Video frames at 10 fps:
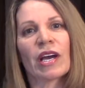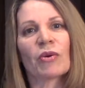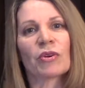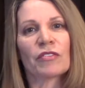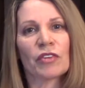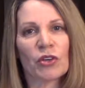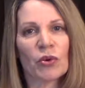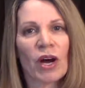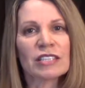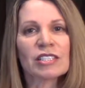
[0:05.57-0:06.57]
a
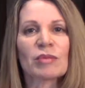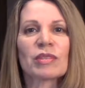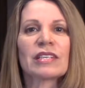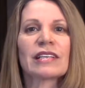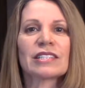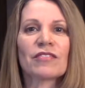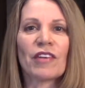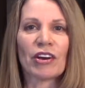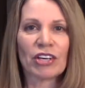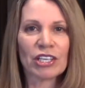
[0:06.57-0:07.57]
review on something that's
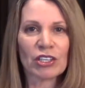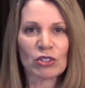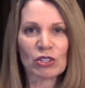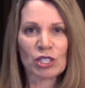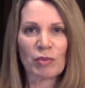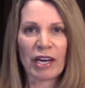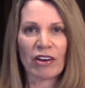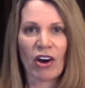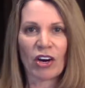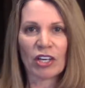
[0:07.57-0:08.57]
very close to my
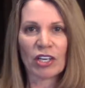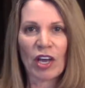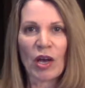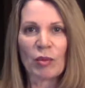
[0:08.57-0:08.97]
heart,